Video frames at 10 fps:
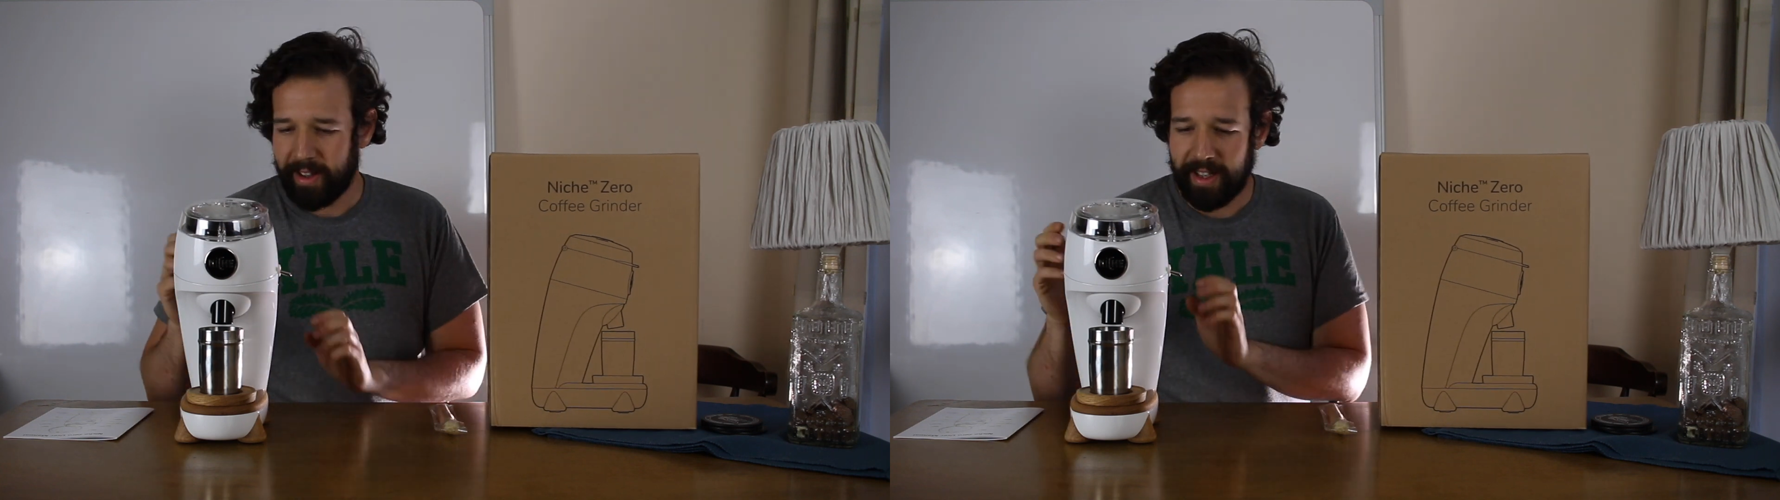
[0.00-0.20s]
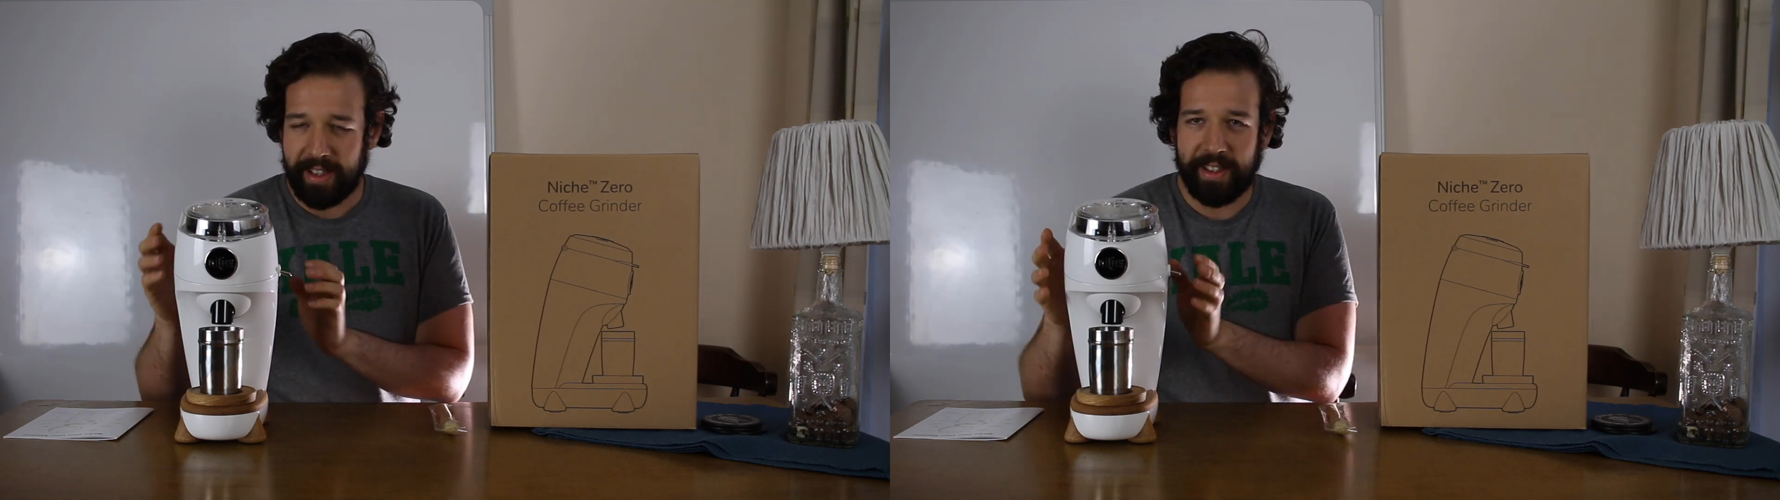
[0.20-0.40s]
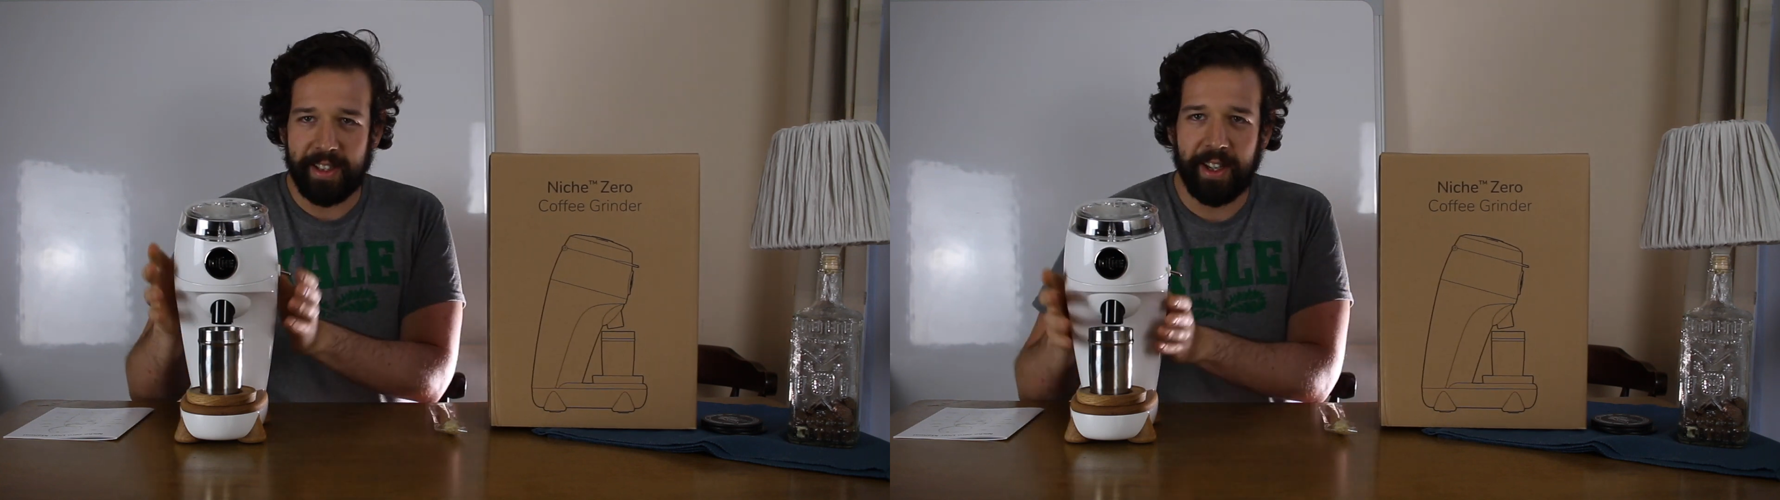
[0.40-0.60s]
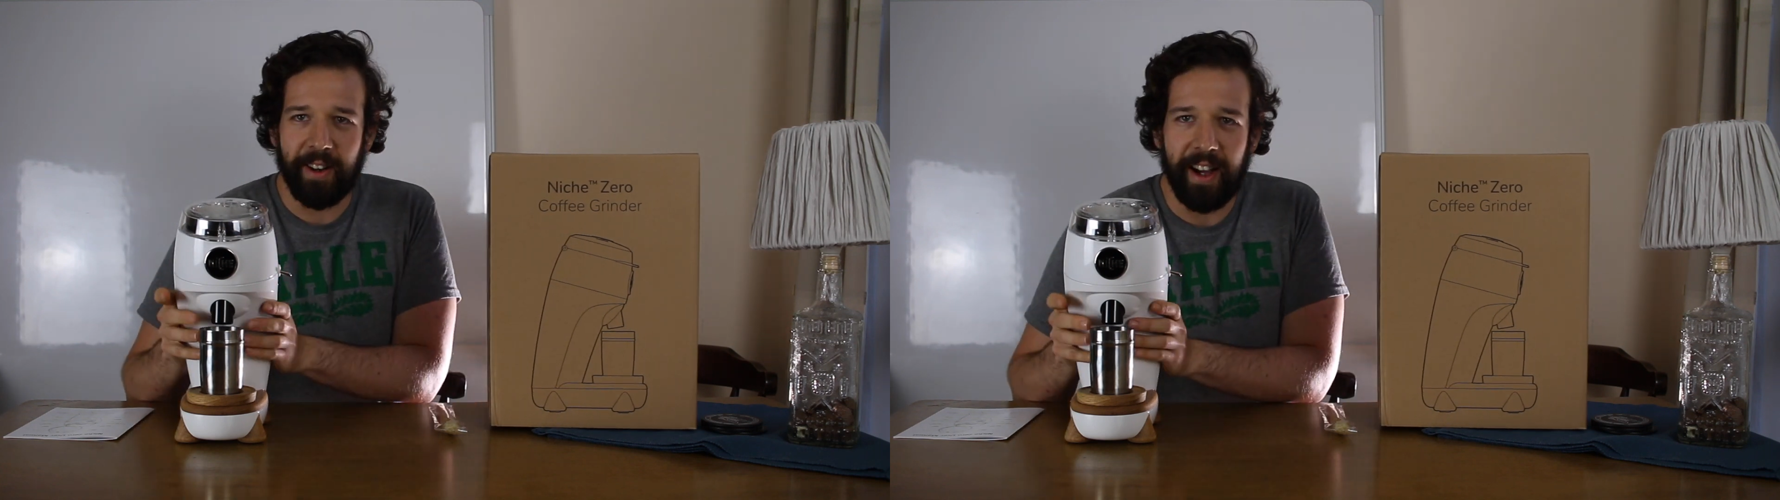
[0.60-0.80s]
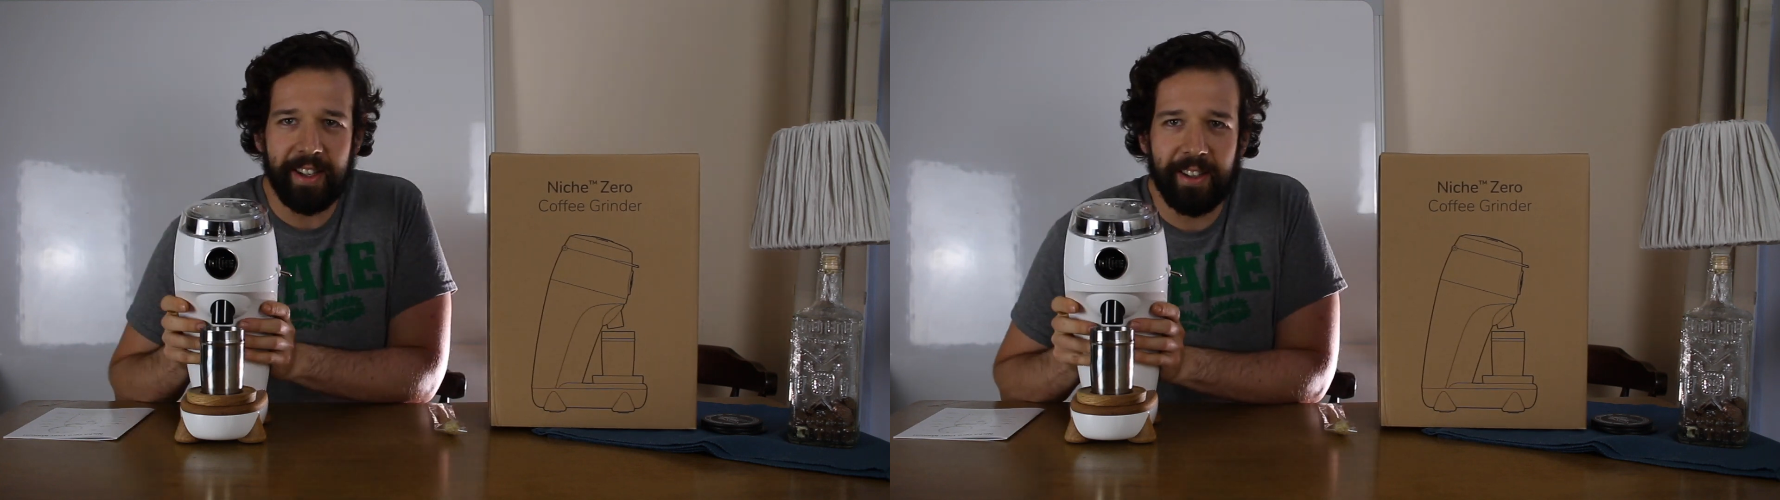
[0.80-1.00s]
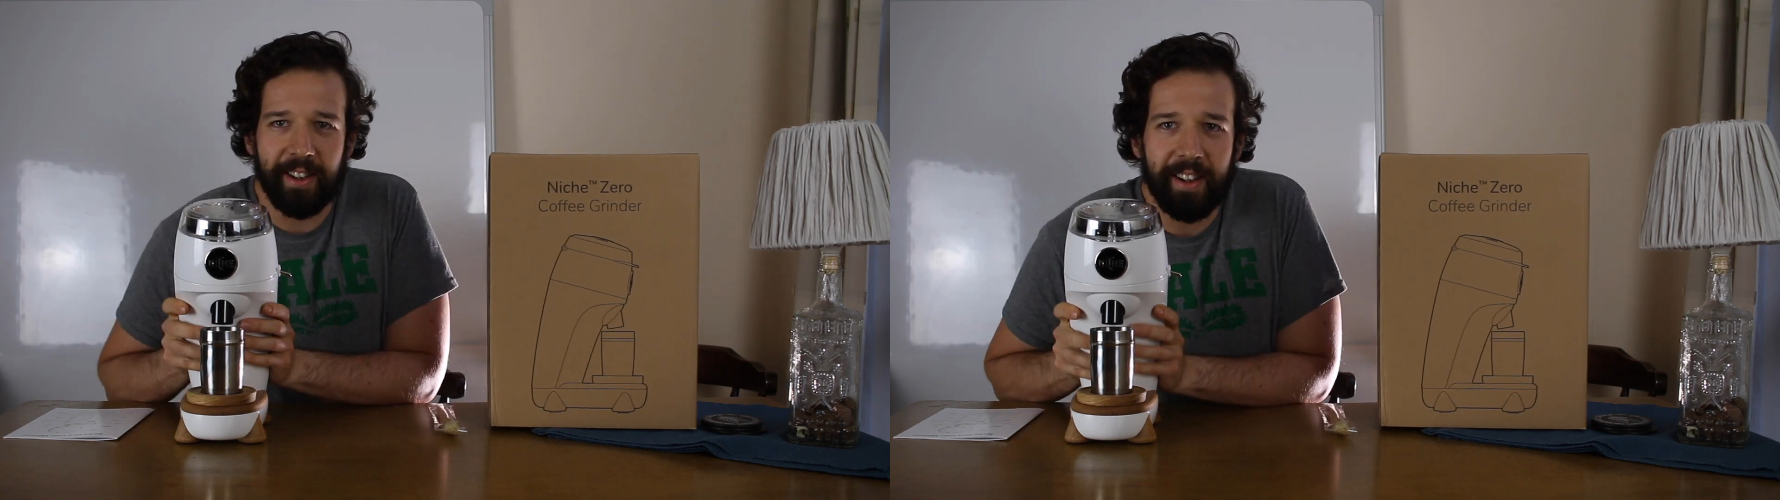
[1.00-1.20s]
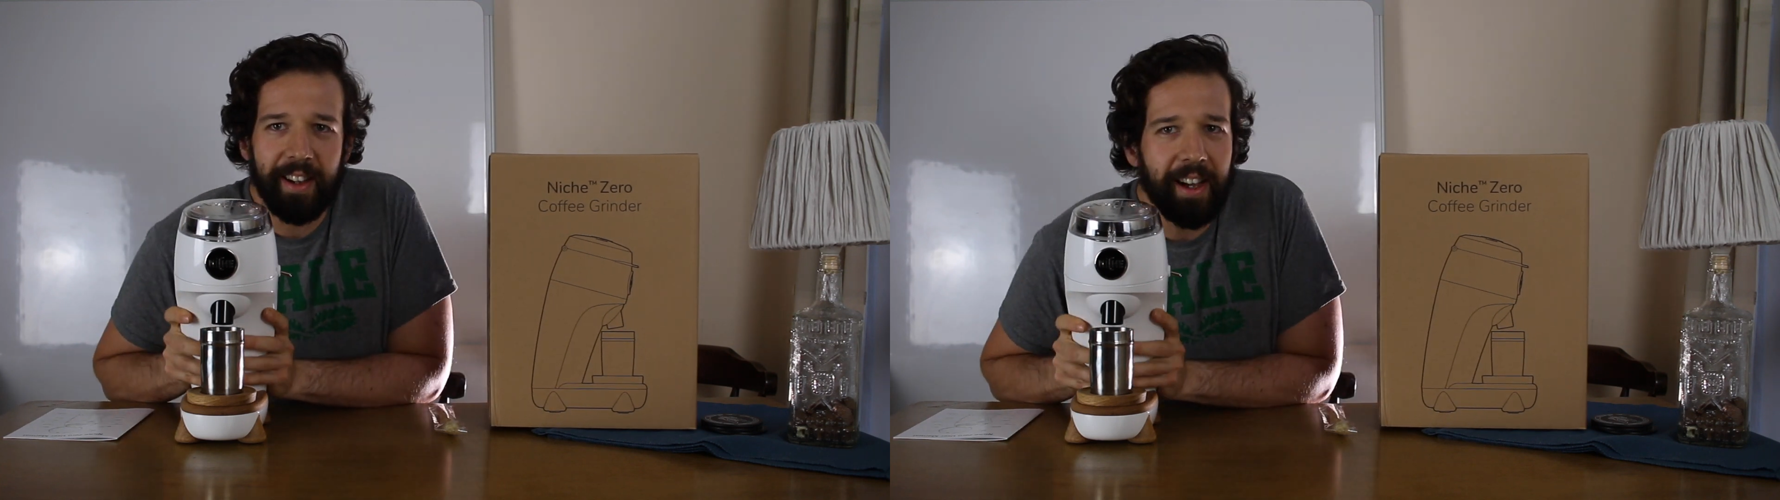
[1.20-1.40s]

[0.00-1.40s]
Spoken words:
This is the grinder.